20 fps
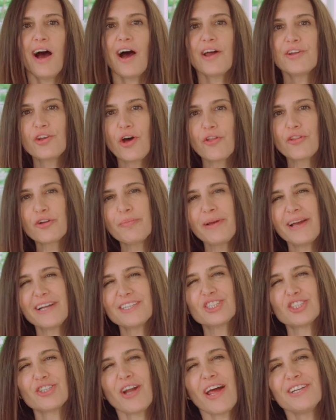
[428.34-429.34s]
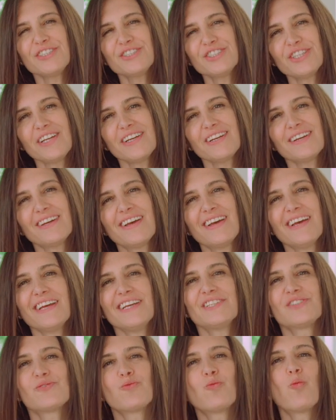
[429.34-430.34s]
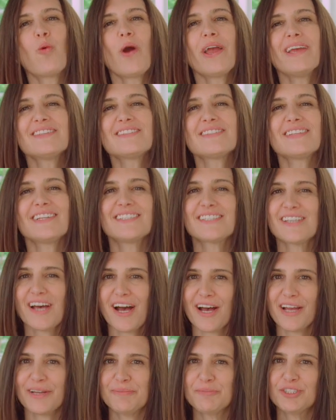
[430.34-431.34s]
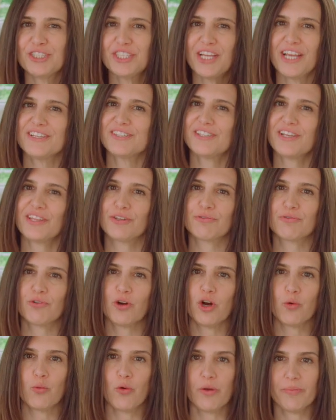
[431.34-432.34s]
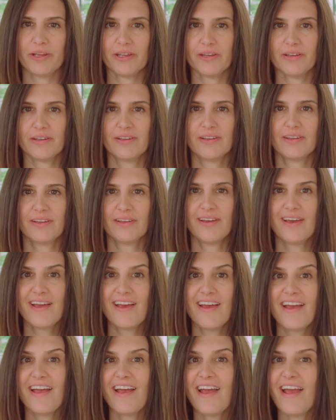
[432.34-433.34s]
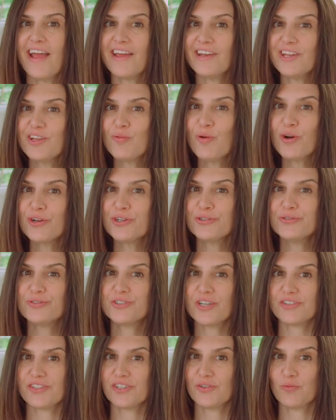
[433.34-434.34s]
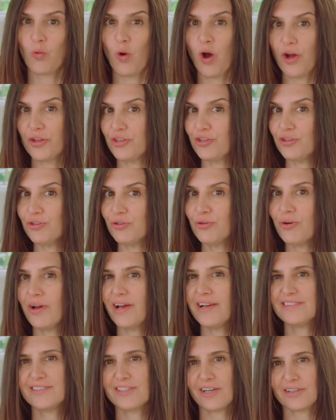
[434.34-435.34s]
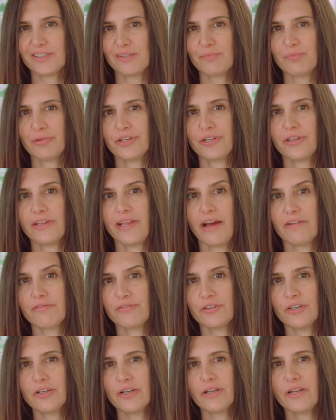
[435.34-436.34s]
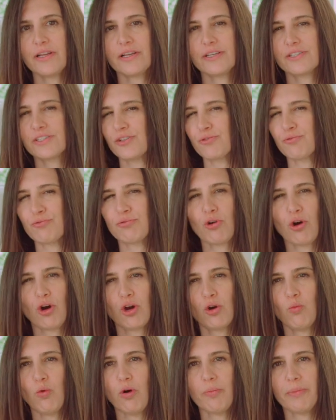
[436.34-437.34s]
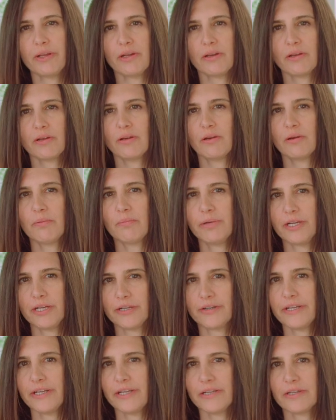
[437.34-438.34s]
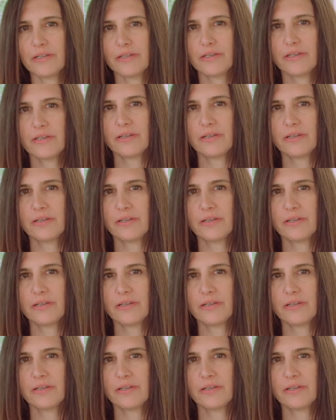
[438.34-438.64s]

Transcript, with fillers: Another bad strategy is wasting time chasing the wrong women. Anyone who doesn't want you and doesn't put in the effort is the wrong woman, period.